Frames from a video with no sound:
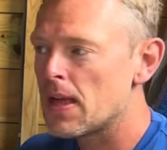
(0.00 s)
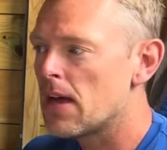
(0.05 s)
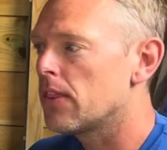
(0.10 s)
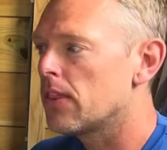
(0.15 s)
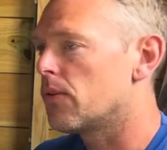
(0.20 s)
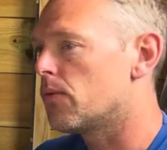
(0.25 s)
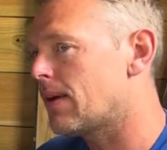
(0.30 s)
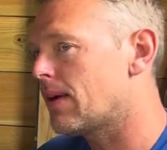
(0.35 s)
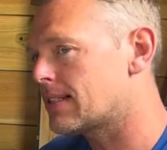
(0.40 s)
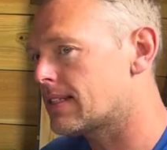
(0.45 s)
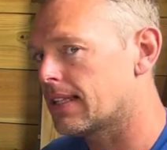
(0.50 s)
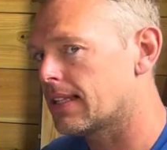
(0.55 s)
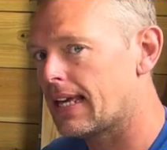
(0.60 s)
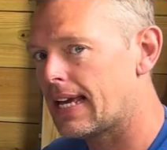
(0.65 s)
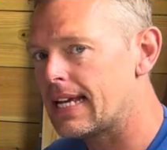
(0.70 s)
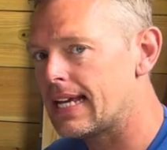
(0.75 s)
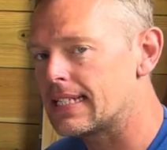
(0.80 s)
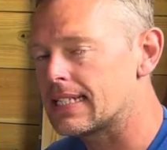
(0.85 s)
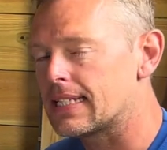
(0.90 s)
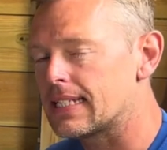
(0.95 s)
The rest of the
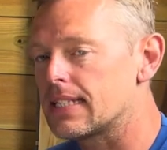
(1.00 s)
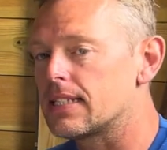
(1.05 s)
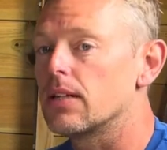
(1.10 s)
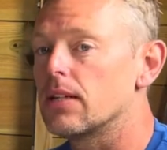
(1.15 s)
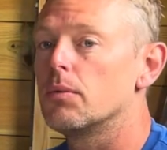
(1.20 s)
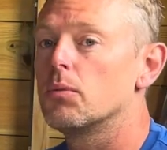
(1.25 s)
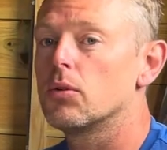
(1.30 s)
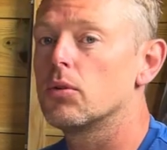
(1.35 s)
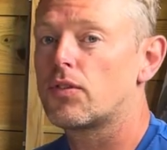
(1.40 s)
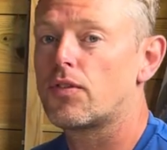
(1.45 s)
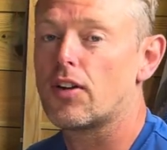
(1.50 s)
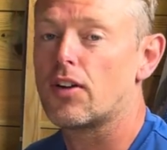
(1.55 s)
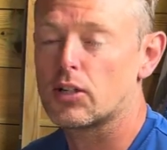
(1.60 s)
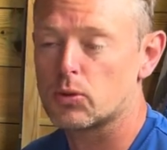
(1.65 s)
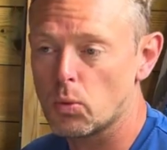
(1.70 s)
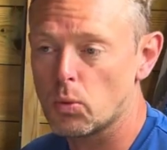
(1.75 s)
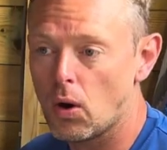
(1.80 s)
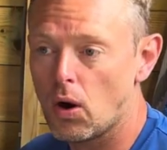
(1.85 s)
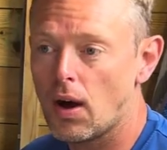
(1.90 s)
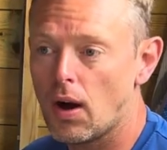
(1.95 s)
heating system was fresh
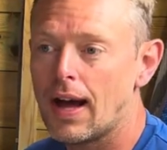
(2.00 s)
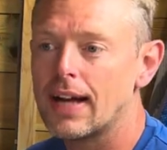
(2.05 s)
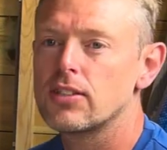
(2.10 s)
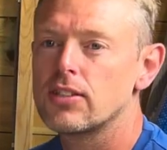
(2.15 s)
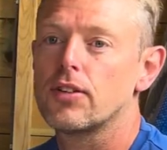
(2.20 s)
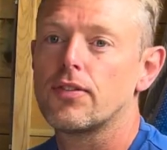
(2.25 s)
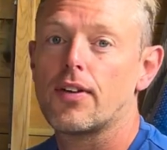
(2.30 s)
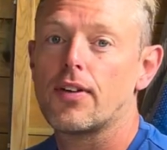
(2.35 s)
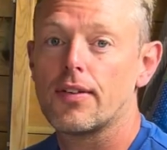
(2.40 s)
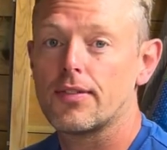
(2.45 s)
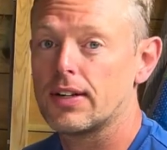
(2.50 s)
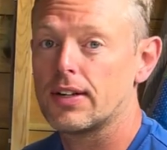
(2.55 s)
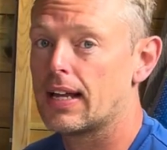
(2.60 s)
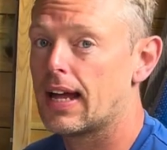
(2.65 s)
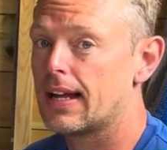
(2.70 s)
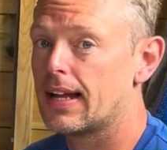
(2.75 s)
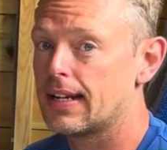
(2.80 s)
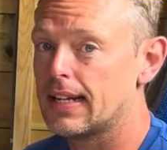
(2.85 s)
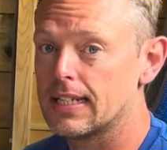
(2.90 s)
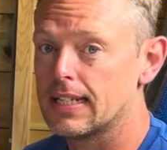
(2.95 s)
water, so if you have
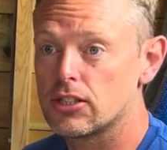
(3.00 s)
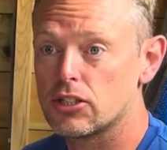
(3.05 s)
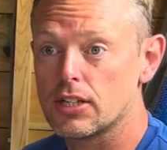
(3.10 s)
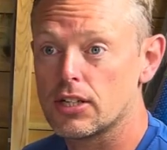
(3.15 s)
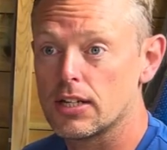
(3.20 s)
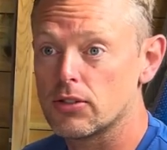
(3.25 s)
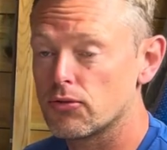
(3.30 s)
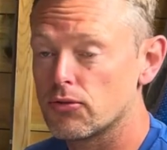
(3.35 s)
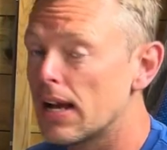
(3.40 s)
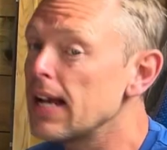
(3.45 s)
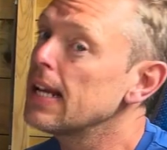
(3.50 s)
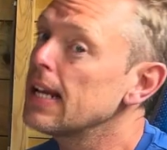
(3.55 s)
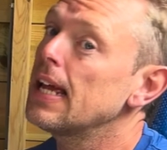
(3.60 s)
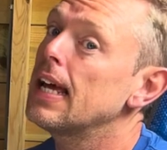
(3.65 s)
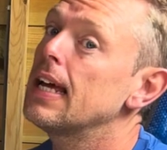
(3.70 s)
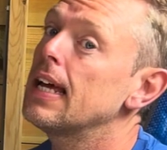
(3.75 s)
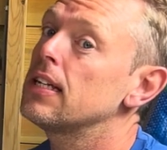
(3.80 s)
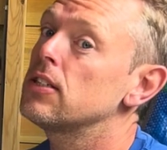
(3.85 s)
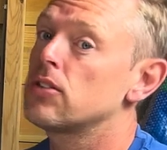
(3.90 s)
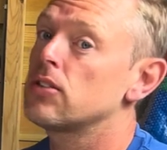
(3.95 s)
needs to change
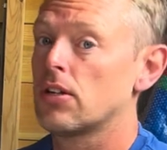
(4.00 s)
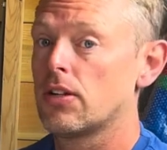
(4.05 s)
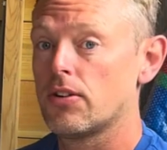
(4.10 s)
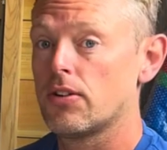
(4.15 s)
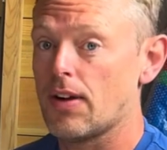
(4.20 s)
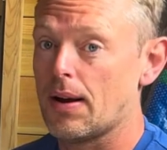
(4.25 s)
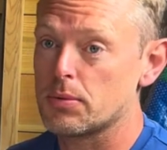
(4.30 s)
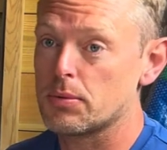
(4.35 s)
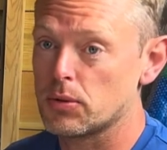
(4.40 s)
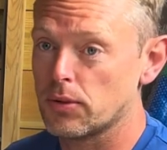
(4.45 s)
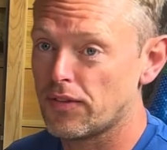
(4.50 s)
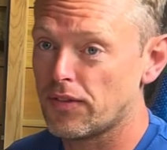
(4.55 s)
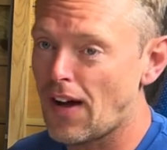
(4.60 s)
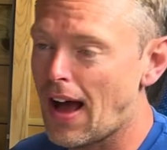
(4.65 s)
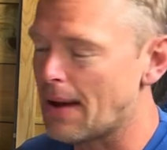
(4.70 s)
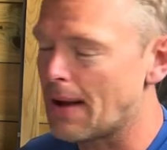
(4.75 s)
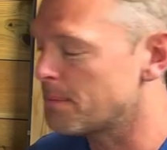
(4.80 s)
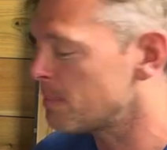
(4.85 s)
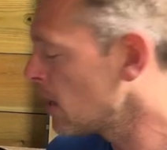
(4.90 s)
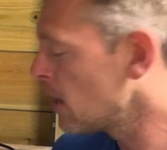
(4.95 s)
radiators, you're absolutely fine.